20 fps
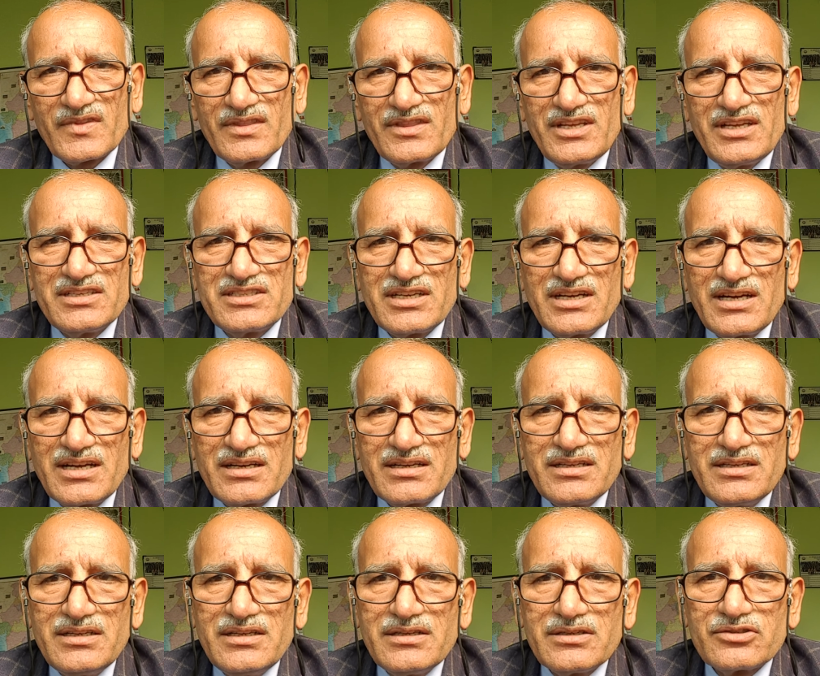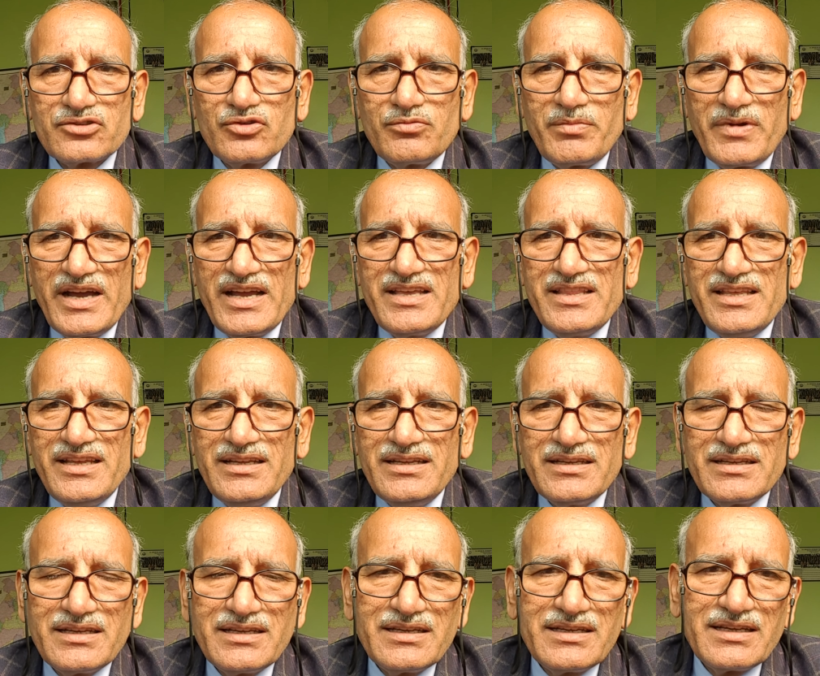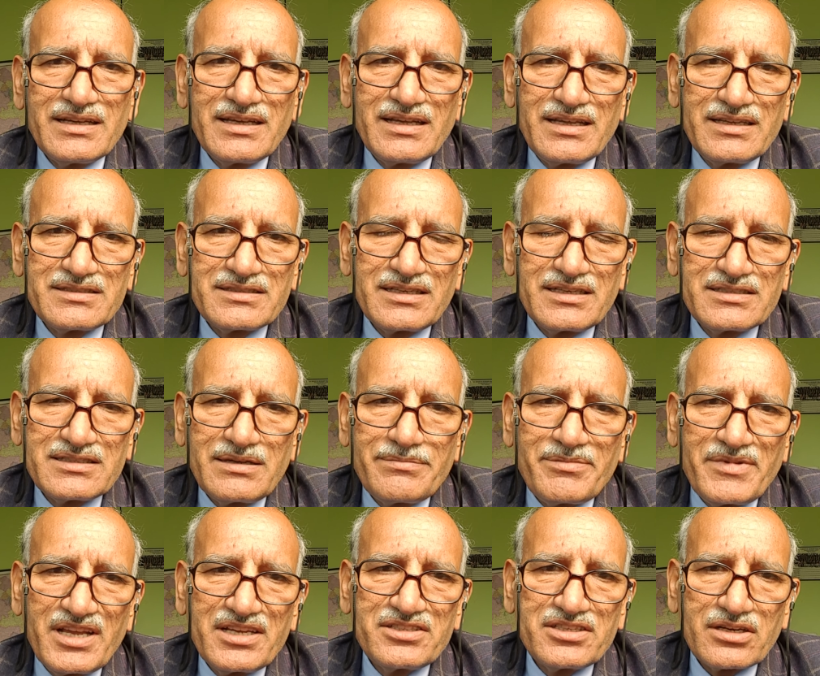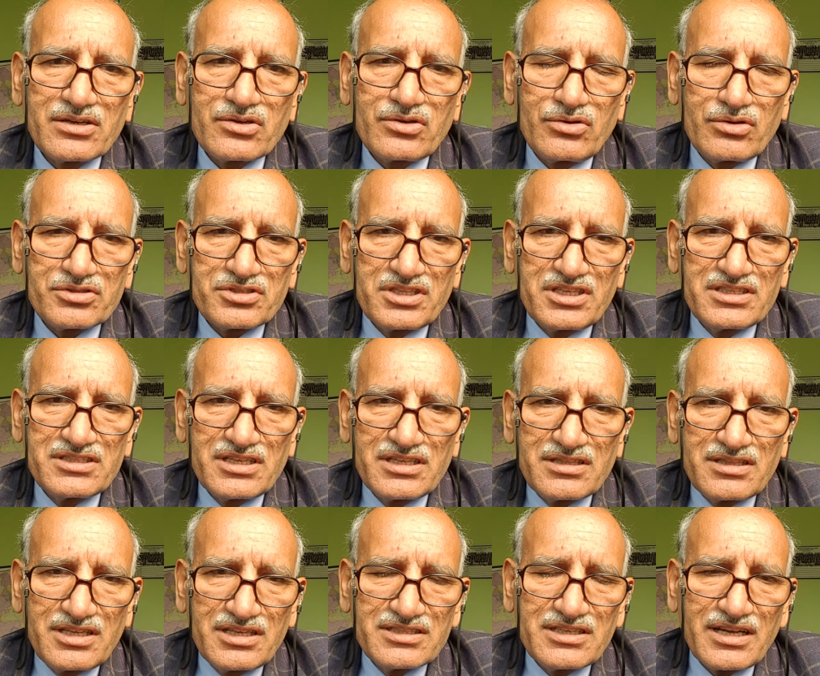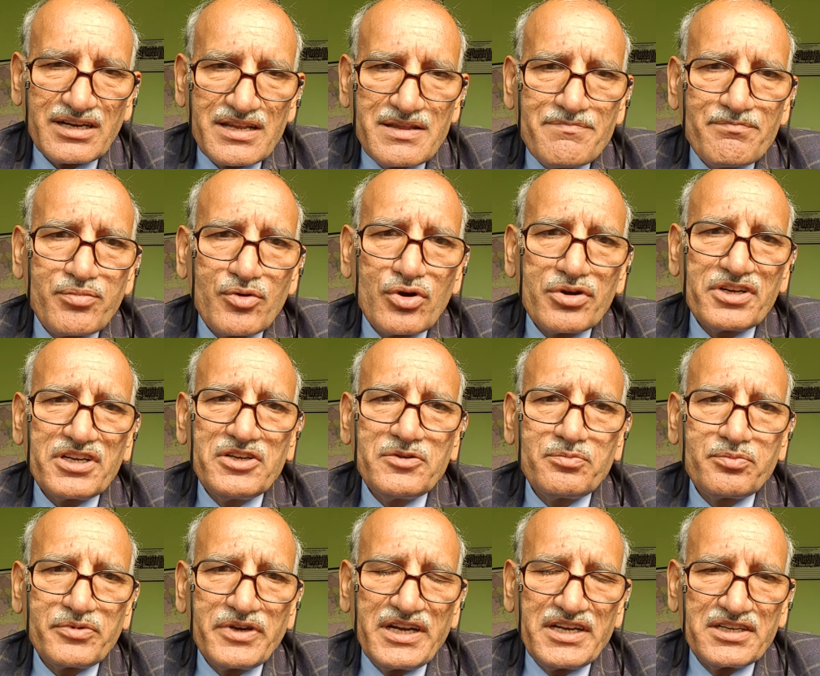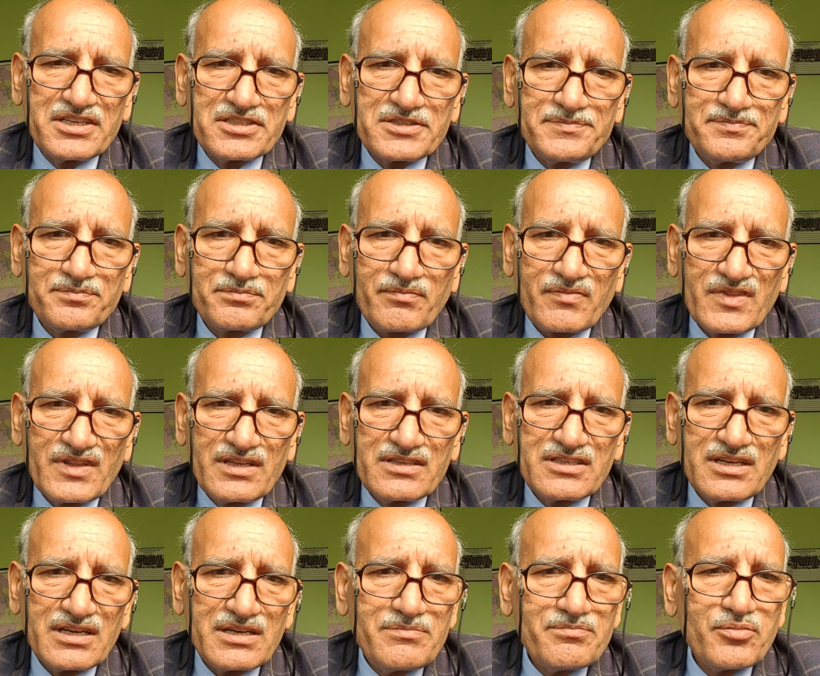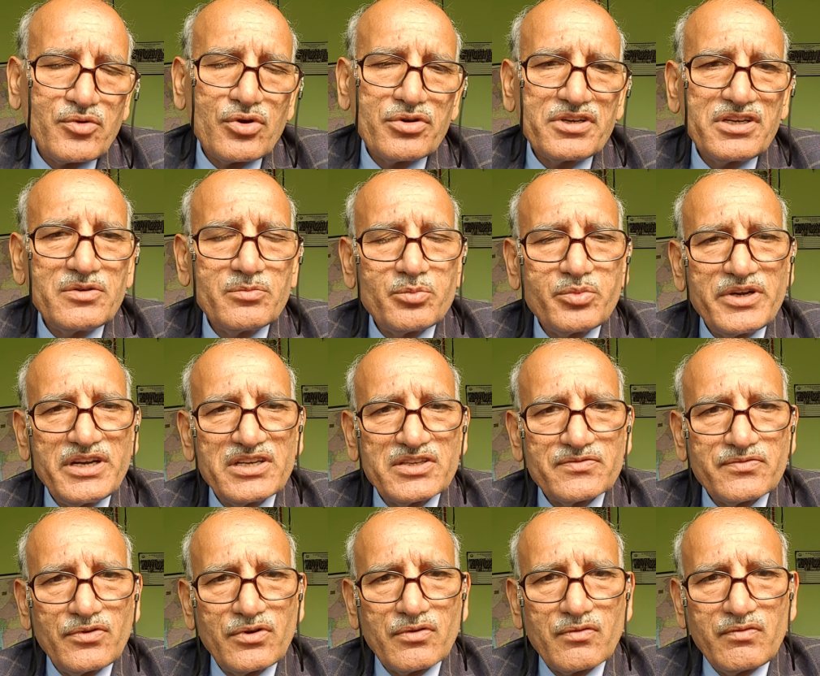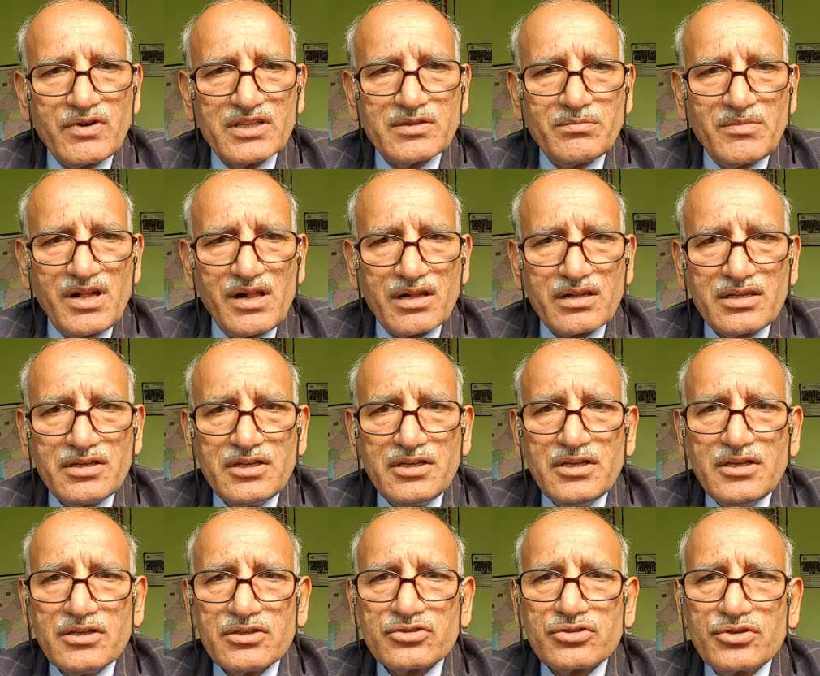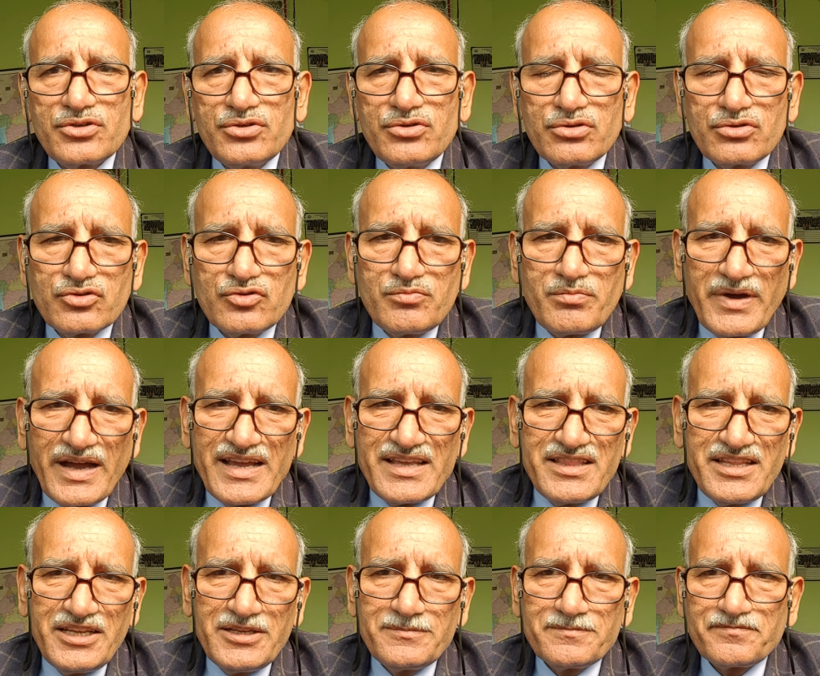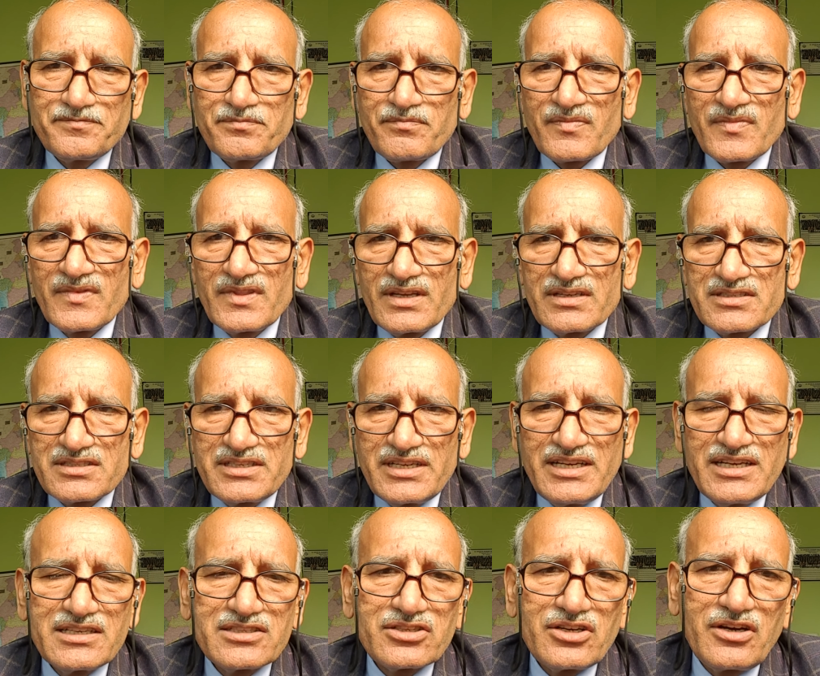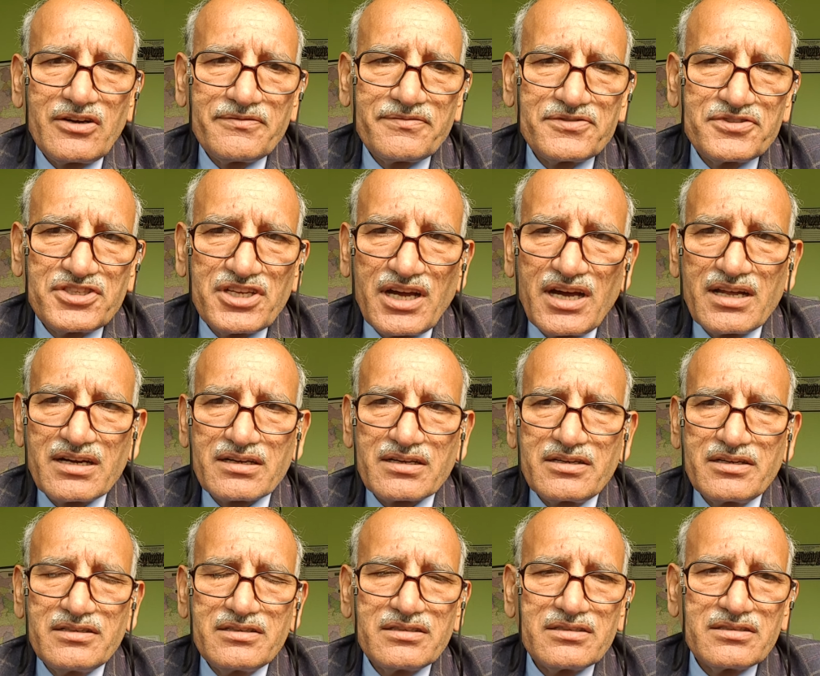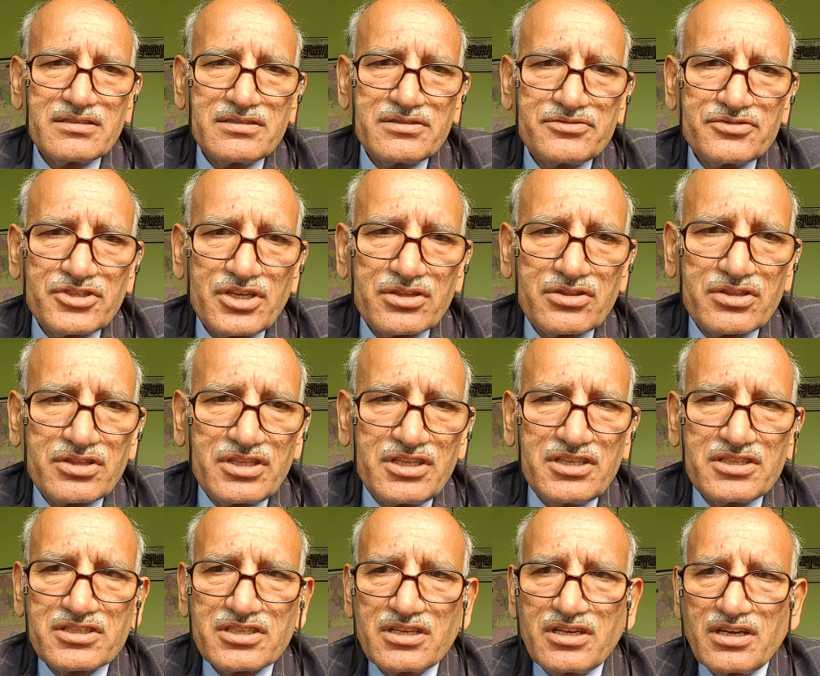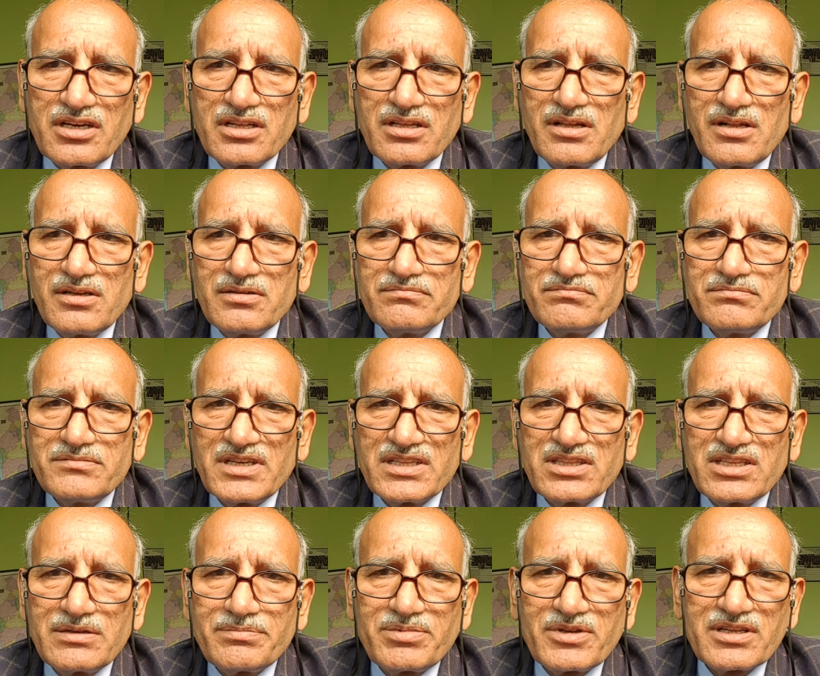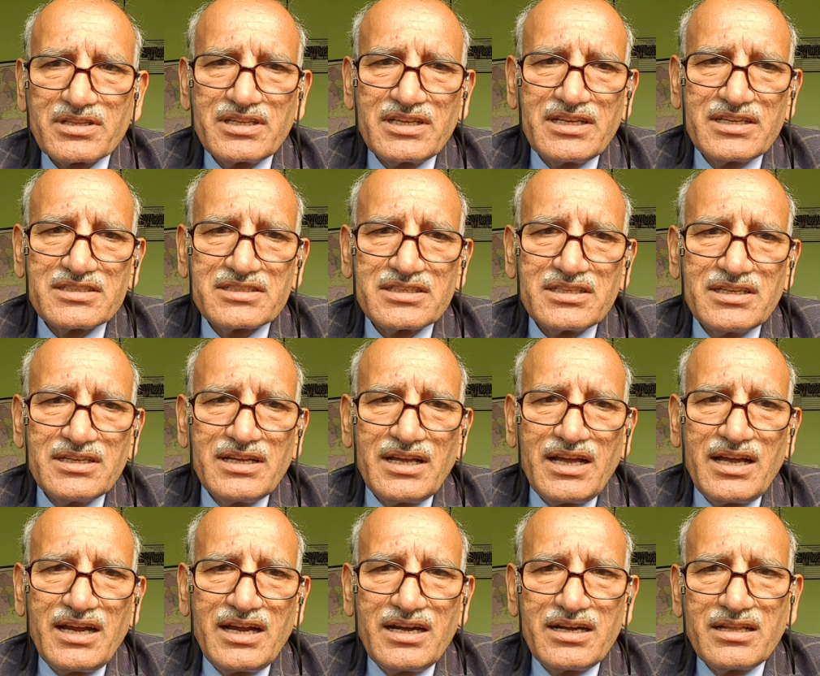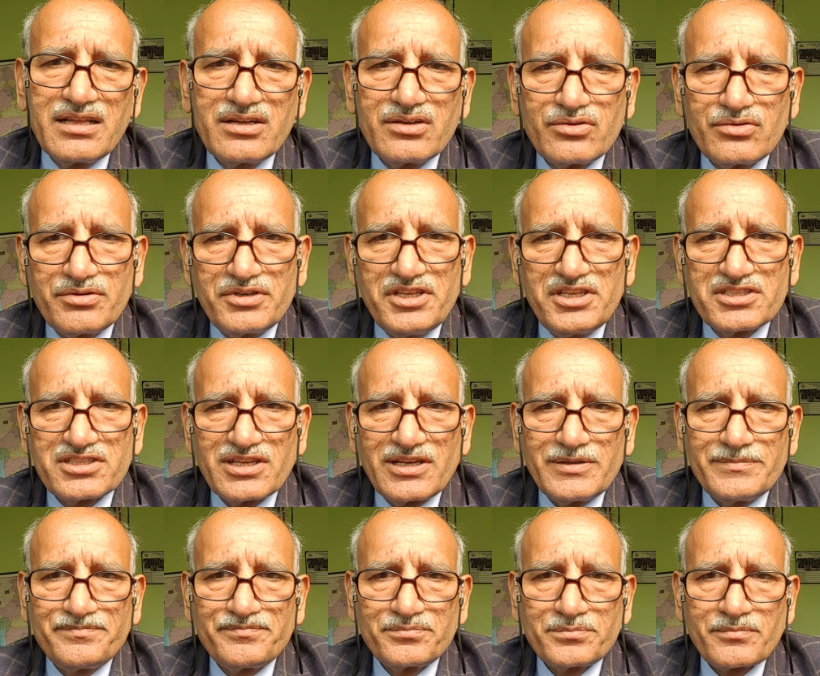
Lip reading: These are, so mining is a major cause. These are important points. These are important points for 1 mark. So due to mining, the states of Jharkhand, Chhattisgarh, Madhya Pradesh, and Odisha.